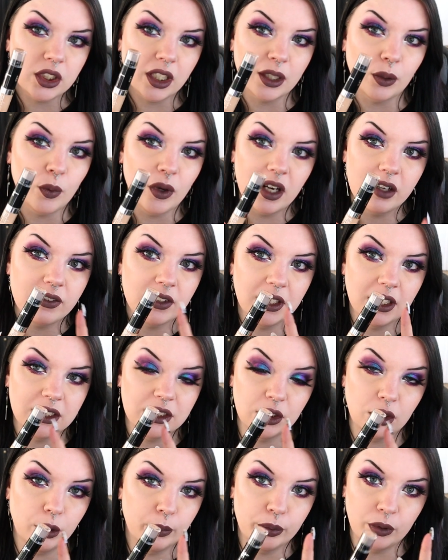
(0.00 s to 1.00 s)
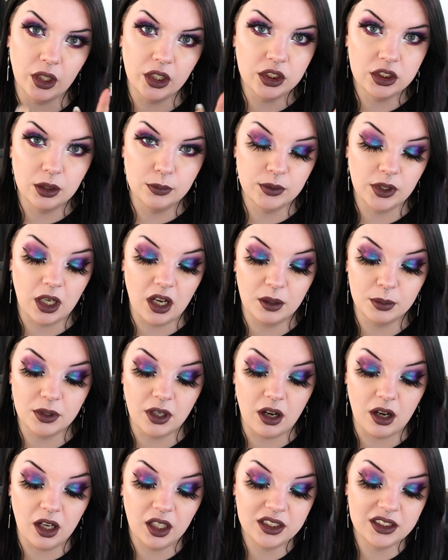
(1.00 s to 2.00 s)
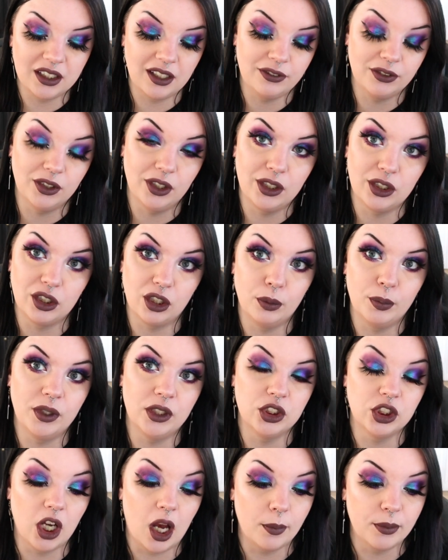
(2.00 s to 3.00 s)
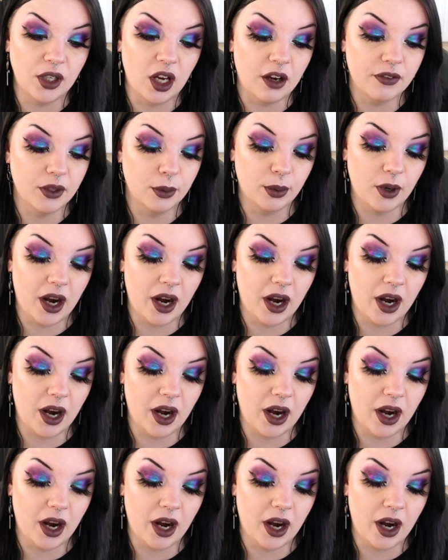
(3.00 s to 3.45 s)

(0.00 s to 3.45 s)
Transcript: Like whatever this little brush up top cost, I feel like could have been chopped off the